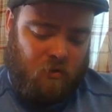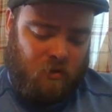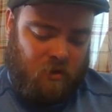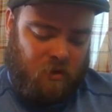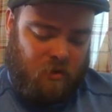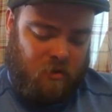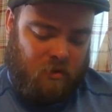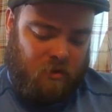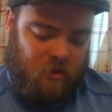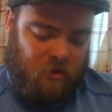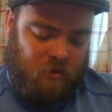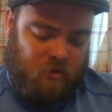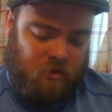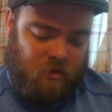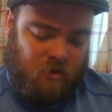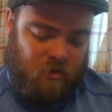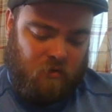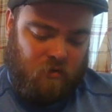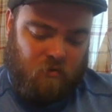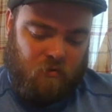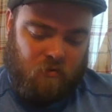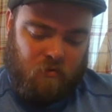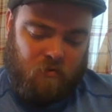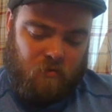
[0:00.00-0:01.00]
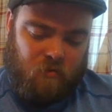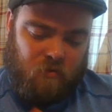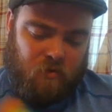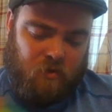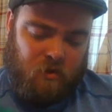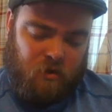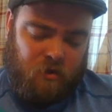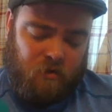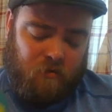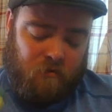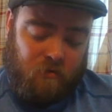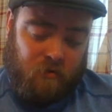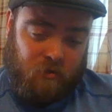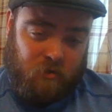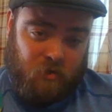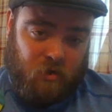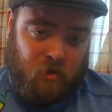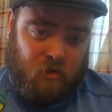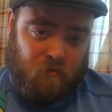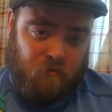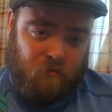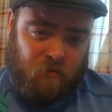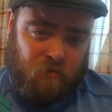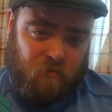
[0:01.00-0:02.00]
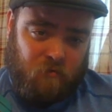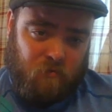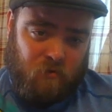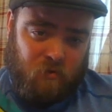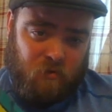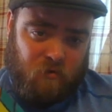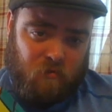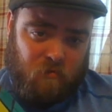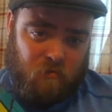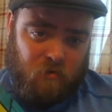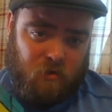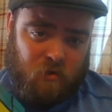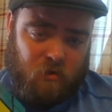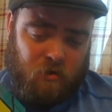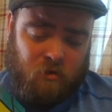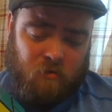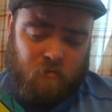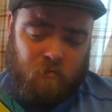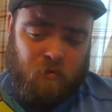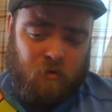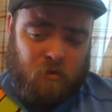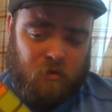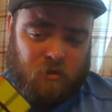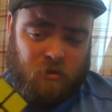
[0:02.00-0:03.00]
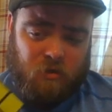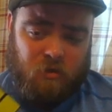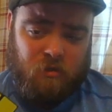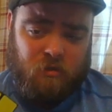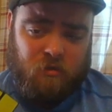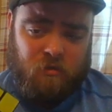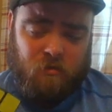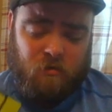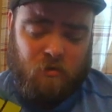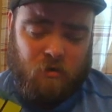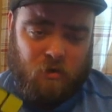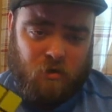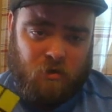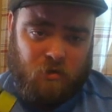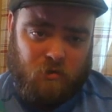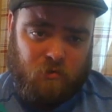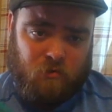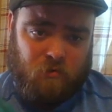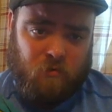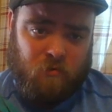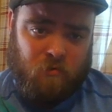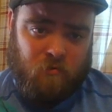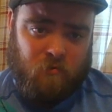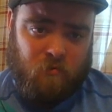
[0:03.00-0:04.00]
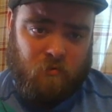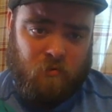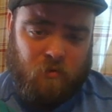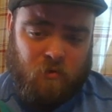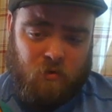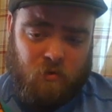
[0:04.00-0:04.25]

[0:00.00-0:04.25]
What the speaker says: They think they can solve it real quick, which is not true.